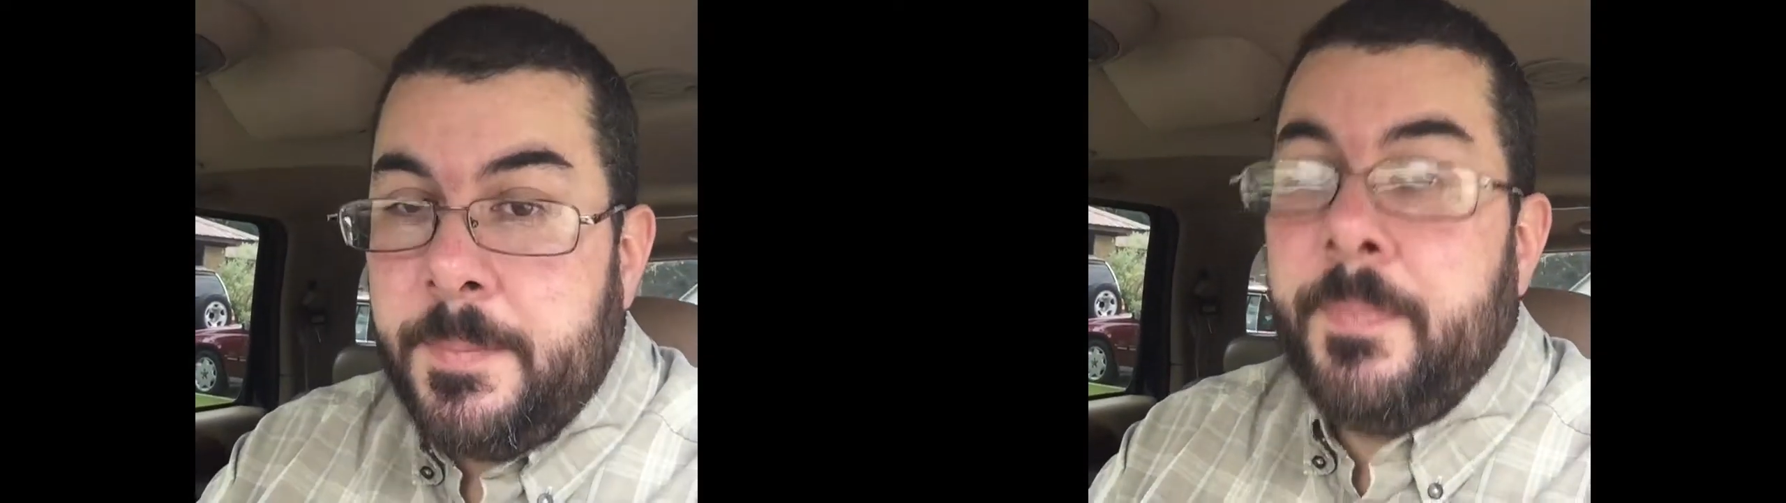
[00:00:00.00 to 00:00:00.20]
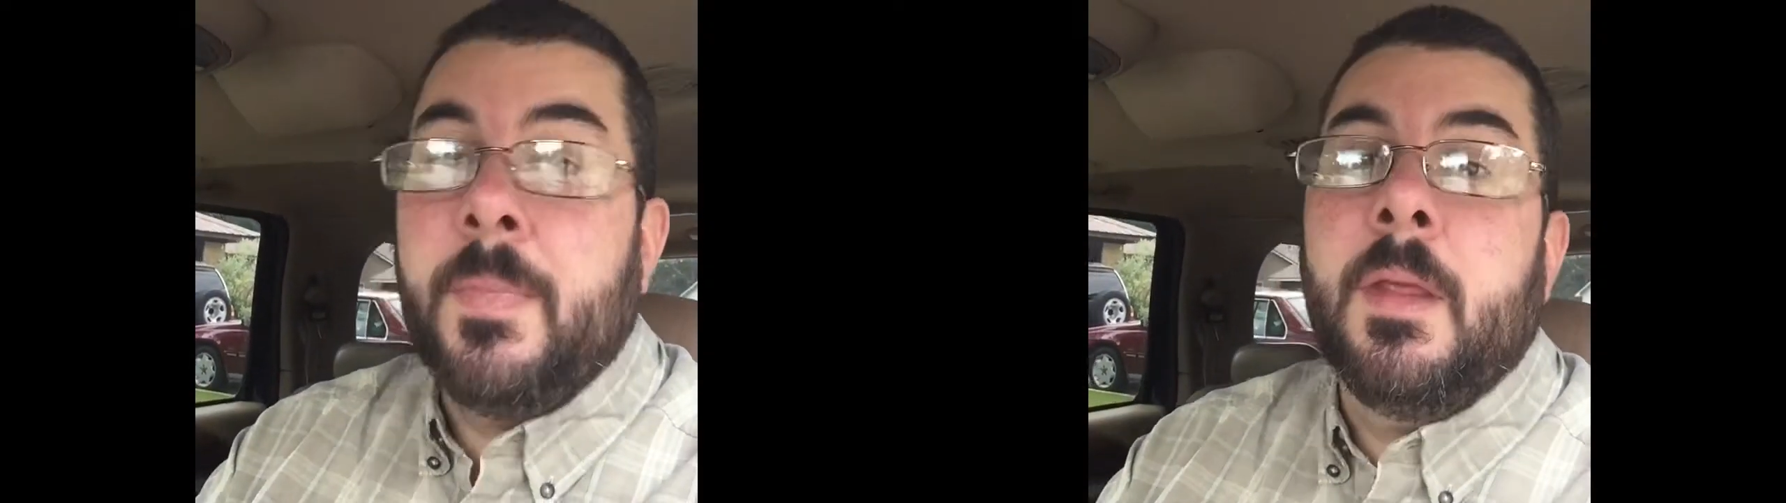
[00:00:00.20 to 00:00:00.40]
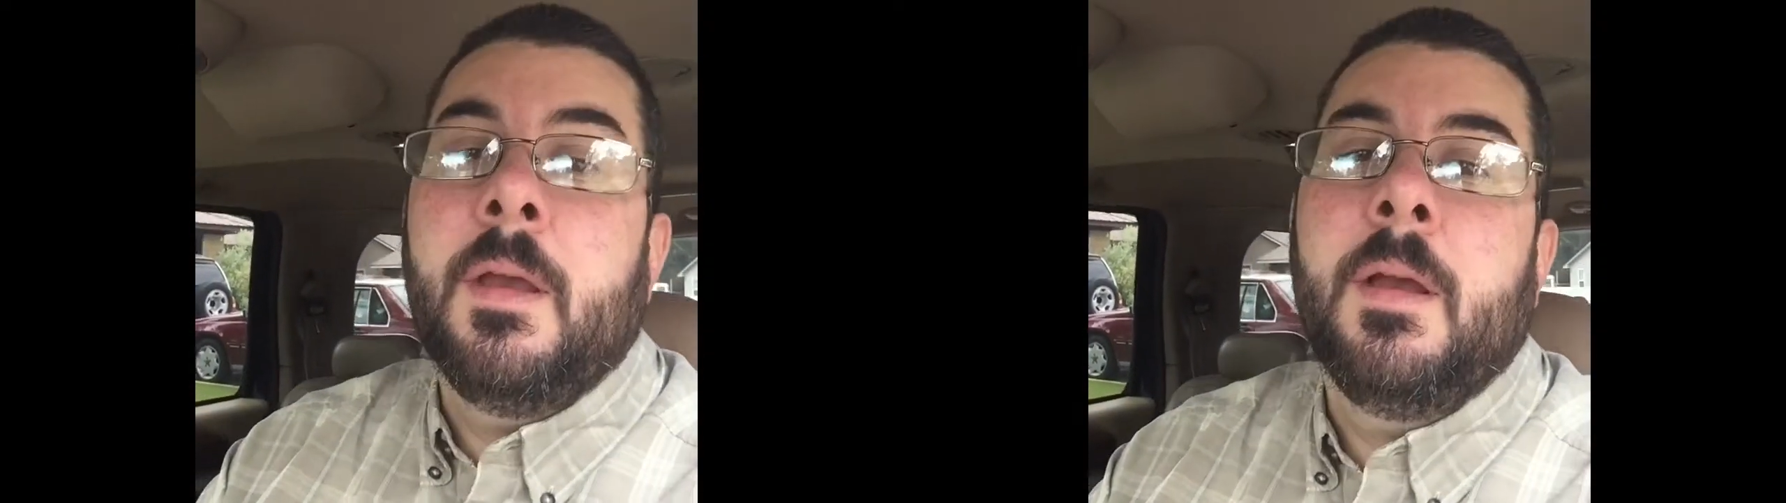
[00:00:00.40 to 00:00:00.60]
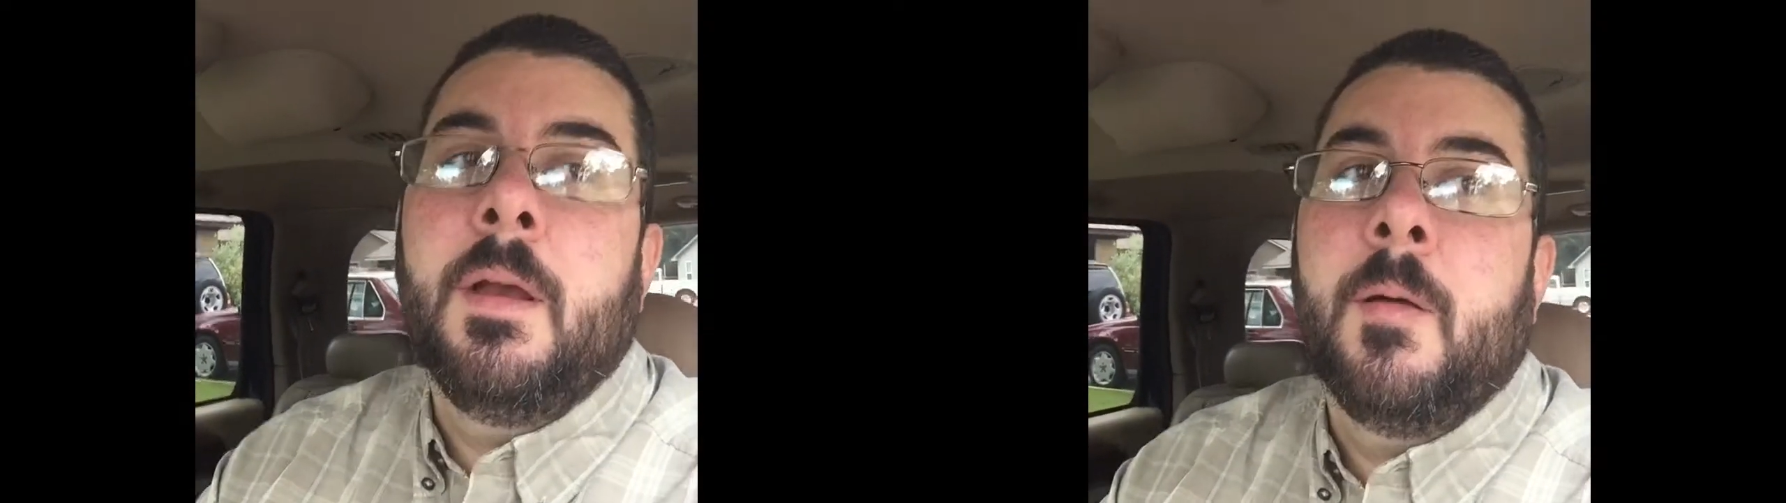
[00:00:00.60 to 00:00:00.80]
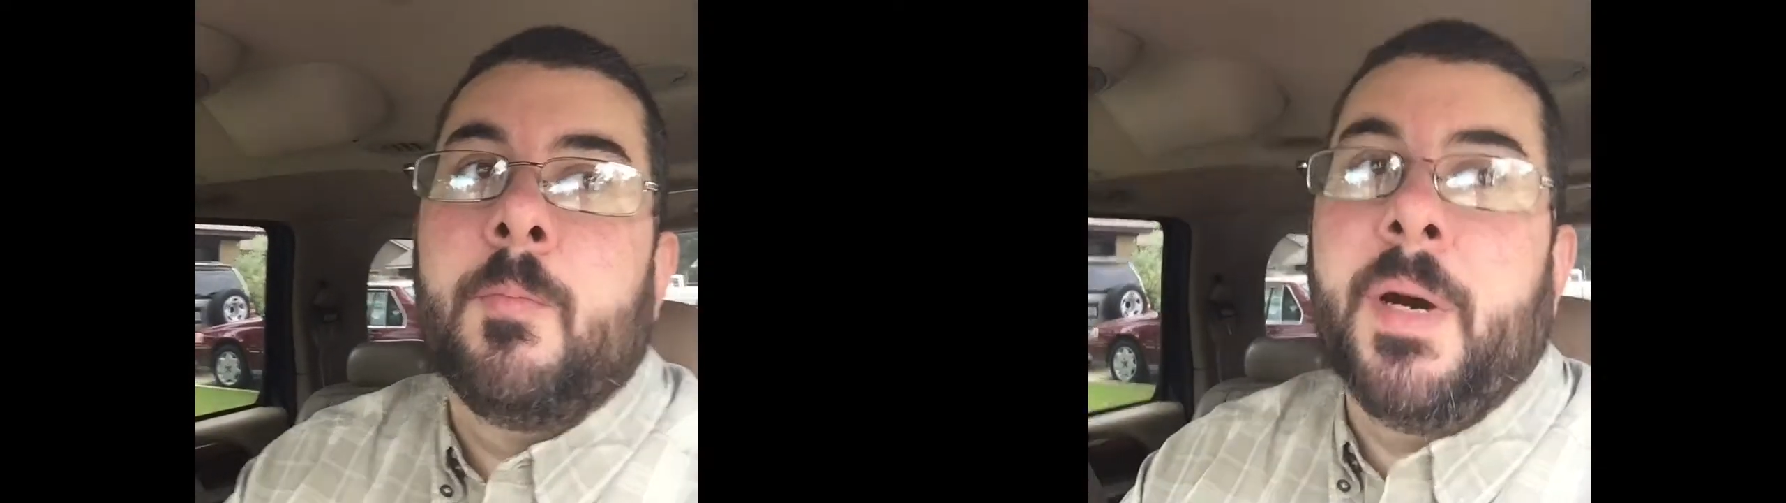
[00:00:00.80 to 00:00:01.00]

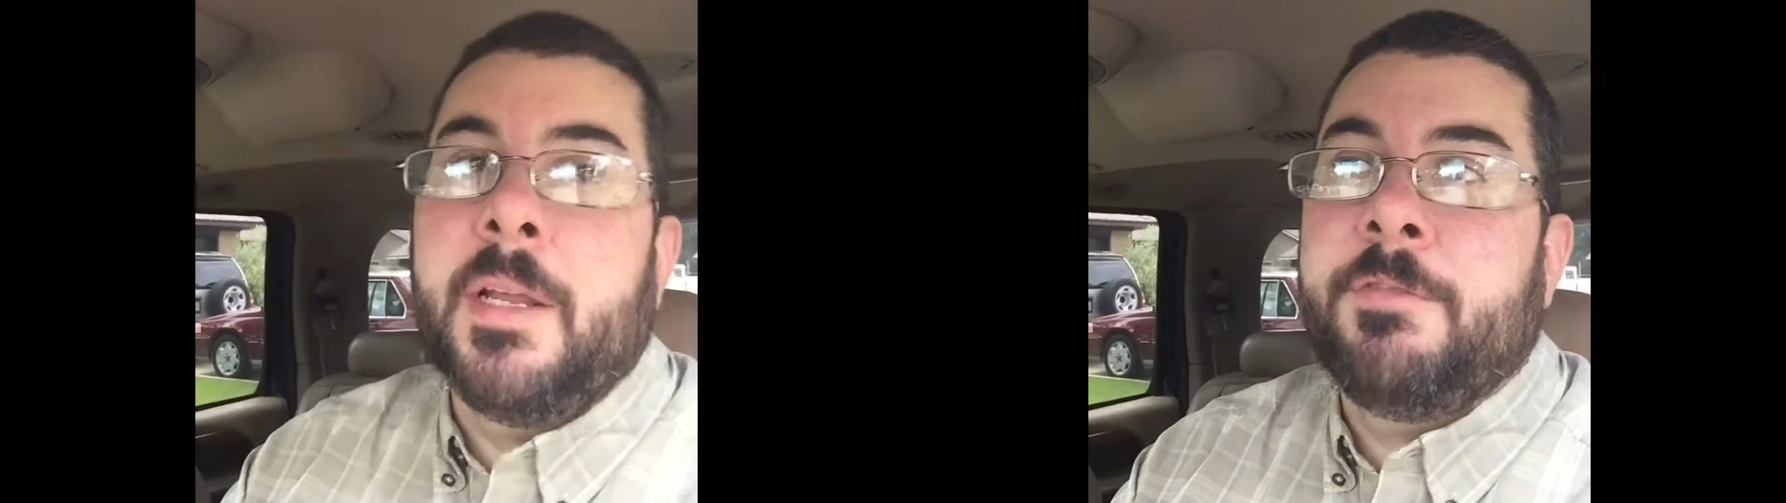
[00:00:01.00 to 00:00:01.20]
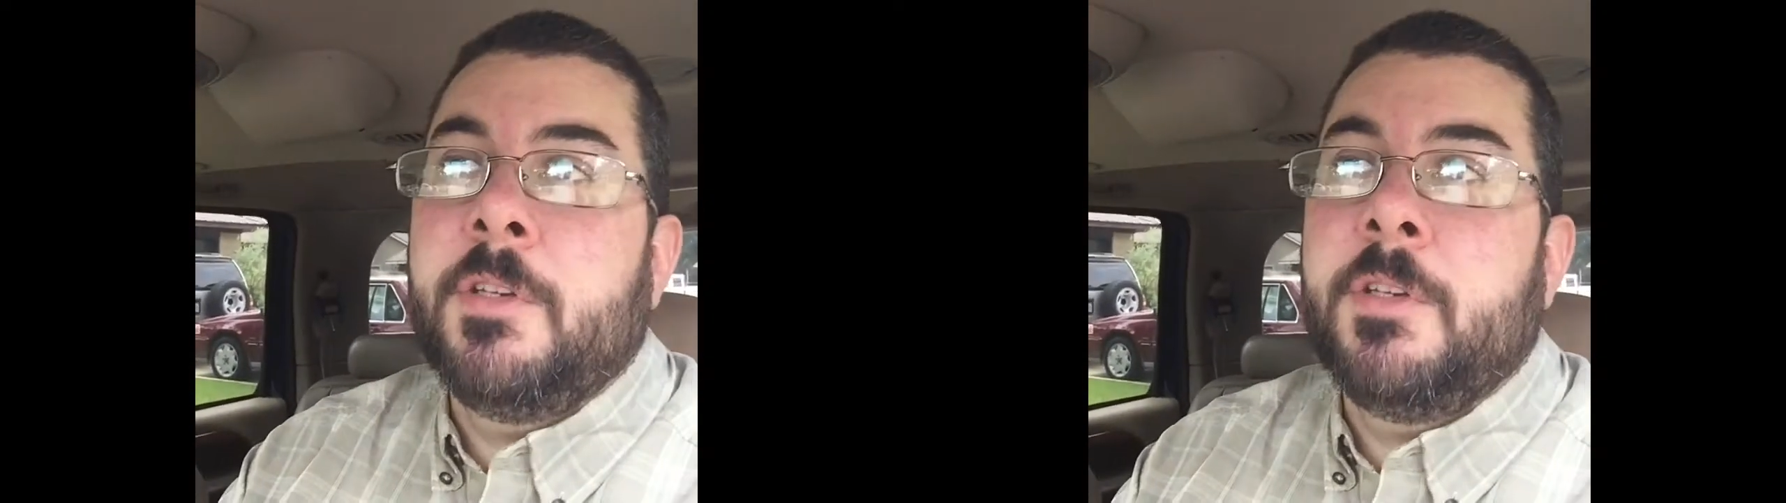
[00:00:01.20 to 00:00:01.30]
but if